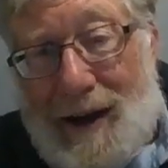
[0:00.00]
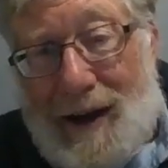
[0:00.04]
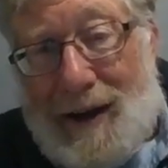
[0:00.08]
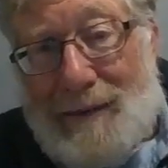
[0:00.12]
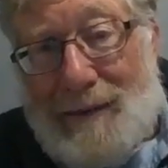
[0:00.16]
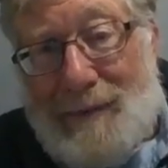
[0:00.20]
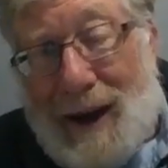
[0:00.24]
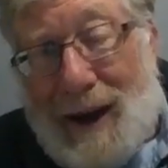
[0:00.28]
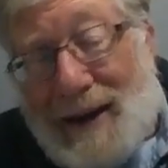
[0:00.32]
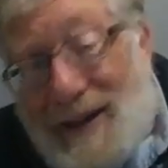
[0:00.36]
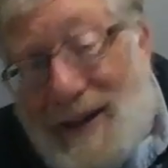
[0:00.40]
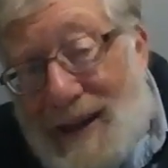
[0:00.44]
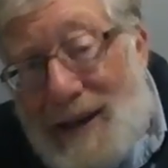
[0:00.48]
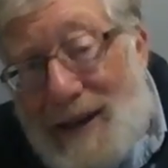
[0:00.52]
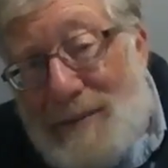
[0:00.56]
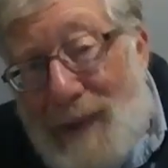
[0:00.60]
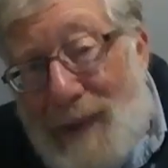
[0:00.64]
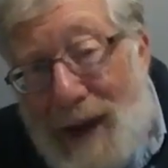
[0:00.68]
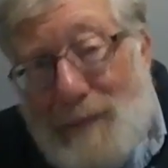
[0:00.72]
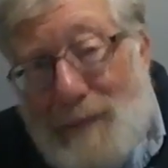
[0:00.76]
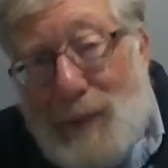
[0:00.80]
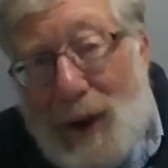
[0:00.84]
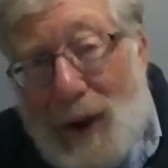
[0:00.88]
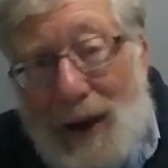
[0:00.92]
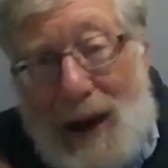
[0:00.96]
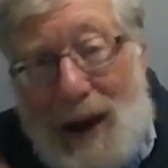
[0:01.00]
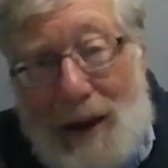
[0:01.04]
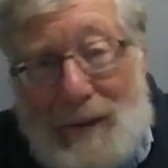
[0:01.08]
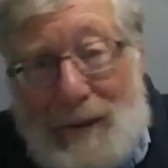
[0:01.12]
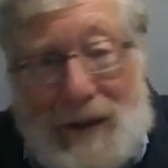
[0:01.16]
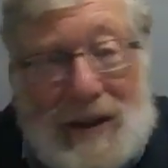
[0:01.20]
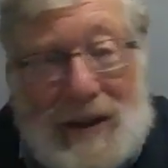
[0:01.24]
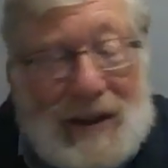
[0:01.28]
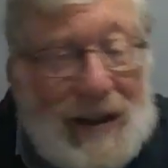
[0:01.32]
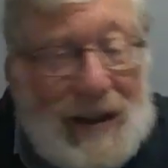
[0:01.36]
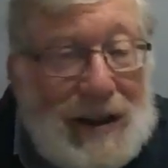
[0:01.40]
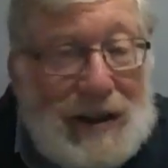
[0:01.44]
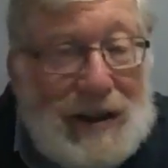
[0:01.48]
My
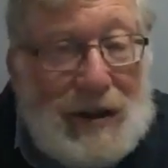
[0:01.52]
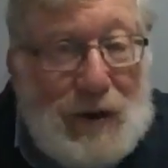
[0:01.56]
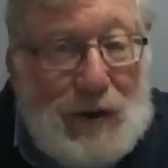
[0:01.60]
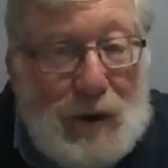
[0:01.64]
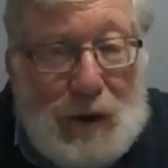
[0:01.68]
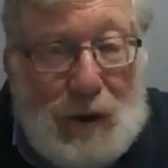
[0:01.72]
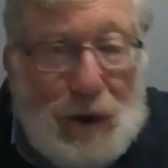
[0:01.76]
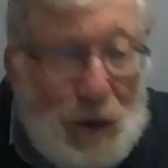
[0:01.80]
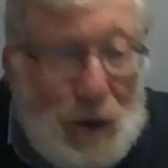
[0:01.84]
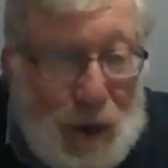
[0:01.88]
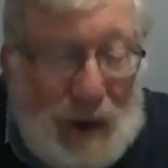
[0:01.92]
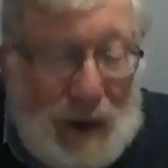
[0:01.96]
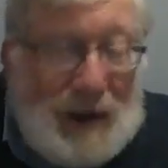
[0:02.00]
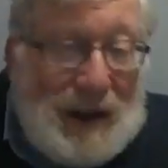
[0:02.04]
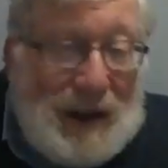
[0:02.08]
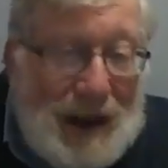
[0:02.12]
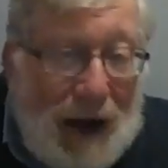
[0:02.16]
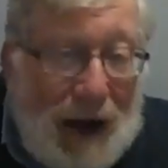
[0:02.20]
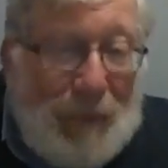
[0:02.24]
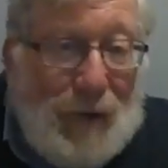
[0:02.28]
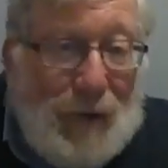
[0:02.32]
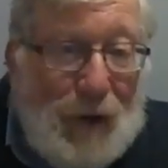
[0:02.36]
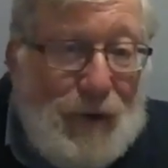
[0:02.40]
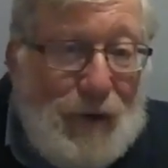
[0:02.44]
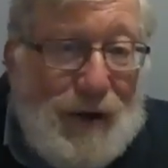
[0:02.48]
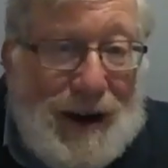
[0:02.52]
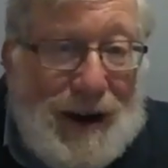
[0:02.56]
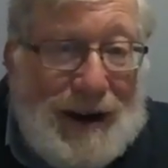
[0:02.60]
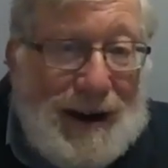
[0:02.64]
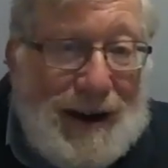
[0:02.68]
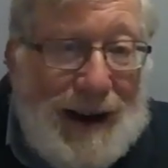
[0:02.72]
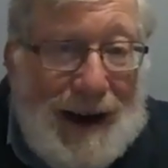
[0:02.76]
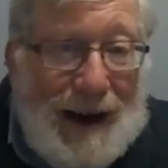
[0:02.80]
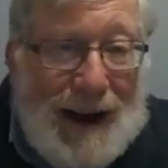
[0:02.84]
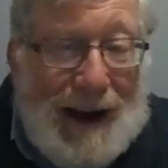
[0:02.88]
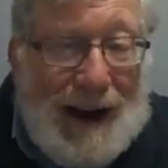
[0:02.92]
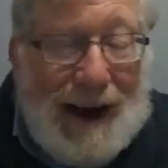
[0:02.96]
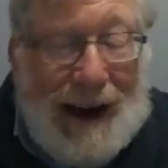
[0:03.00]
beloved sister who was suffering,
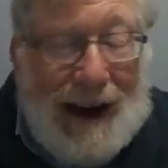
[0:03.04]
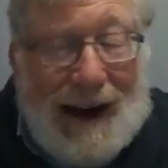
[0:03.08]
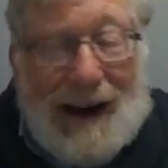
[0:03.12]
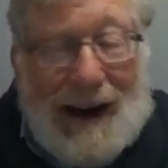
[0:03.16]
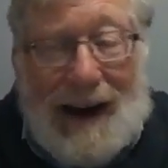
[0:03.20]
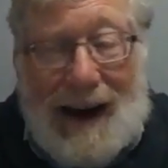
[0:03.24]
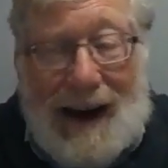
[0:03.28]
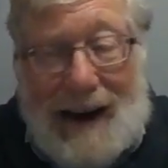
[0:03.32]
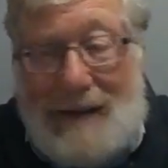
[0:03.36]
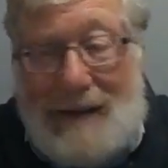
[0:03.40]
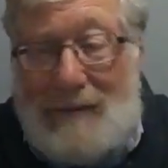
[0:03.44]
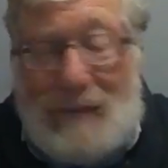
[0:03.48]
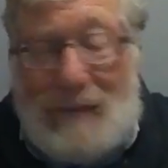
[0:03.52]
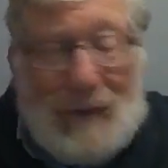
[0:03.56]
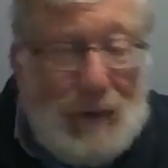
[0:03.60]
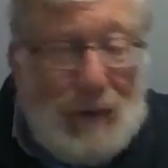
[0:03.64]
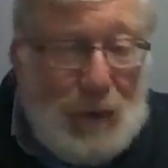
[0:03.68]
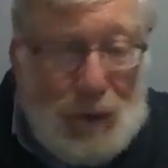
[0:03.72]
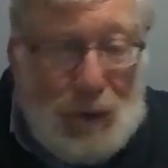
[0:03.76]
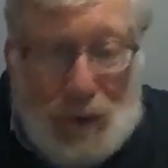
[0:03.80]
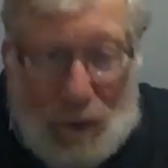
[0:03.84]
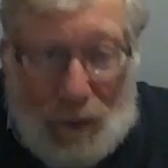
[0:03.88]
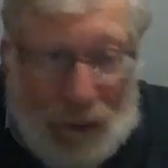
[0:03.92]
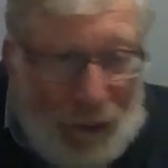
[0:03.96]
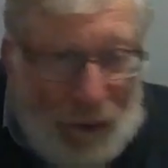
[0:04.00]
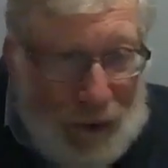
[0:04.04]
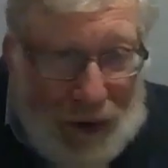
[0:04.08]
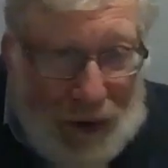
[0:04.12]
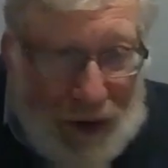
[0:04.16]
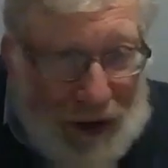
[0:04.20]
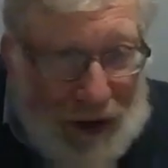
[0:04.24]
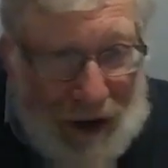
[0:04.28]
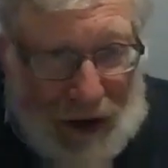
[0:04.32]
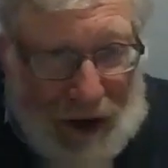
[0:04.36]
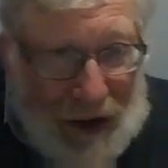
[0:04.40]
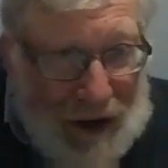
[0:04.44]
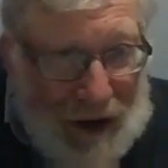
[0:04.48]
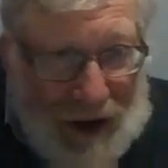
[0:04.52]
and
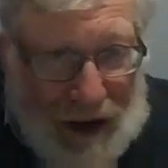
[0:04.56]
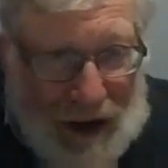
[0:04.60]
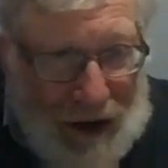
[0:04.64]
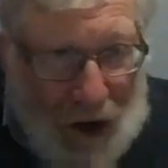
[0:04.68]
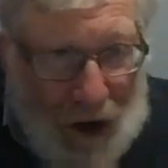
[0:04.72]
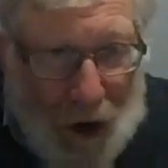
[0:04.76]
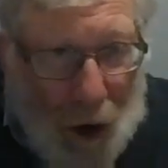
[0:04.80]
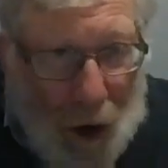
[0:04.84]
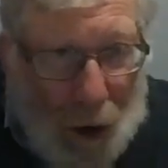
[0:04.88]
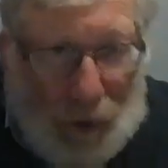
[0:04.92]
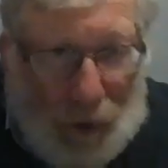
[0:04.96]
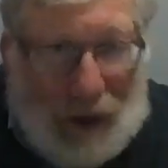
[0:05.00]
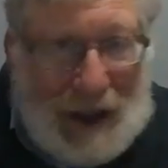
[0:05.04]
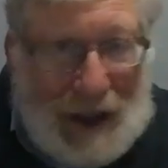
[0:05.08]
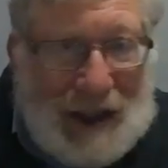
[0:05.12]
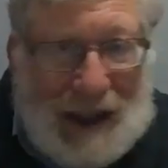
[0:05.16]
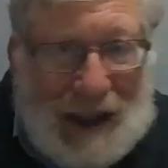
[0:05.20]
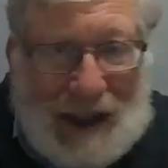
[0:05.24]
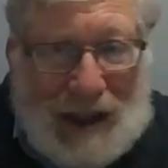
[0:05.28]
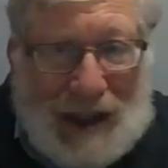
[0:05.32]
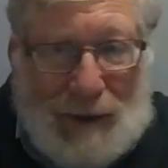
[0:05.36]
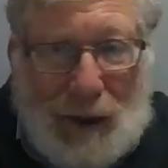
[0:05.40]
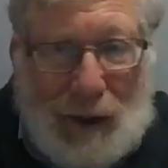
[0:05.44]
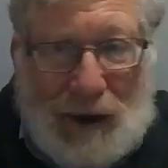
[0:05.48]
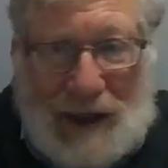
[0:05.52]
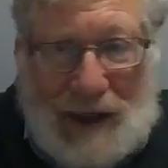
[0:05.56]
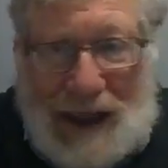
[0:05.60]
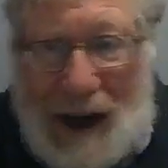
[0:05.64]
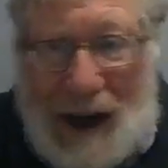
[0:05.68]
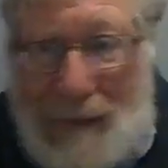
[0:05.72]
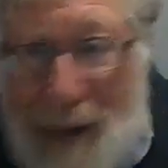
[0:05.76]
all the sisters supposed to get